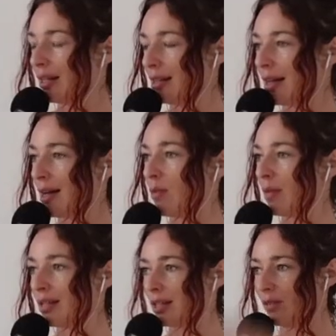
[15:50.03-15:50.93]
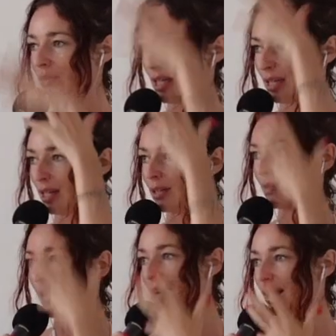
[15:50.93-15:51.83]
allow myself to connect to
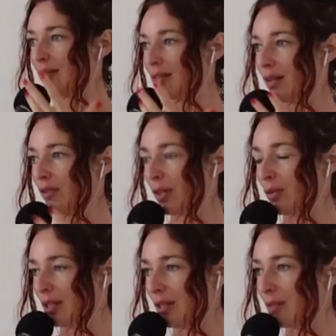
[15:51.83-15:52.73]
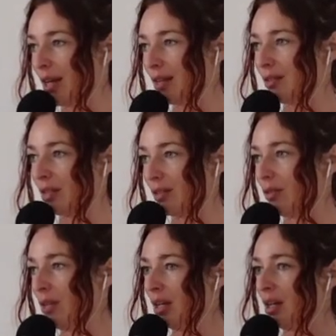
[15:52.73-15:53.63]
my higher self. Like what does my higher
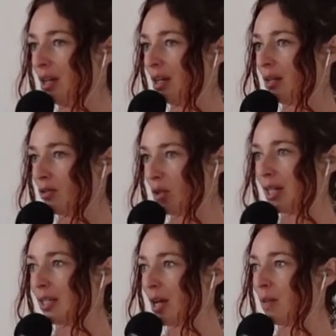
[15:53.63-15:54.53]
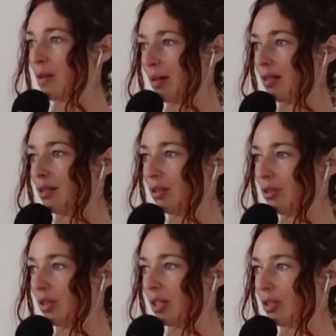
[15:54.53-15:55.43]
self trying to tell me about the
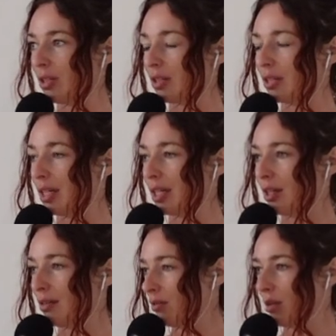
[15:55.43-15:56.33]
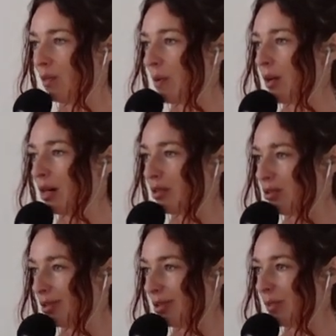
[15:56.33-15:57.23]
situation? It's like, okay, my boss
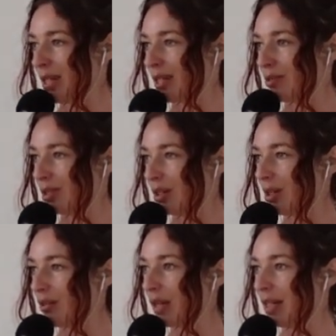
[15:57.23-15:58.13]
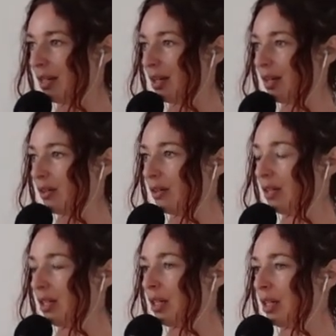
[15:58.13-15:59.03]
is just being insecure right now.
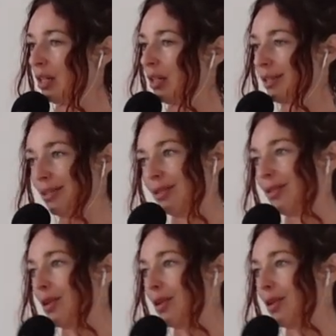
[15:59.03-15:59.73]
This is an